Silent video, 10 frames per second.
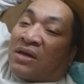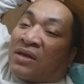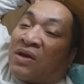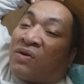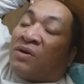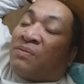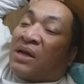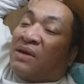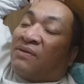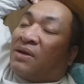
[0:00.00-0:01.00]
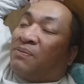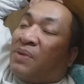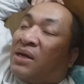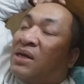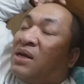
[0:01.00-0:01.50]
Those who believe in
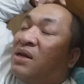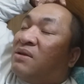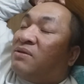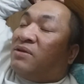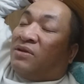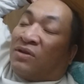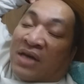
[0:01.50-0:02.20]
abundance, you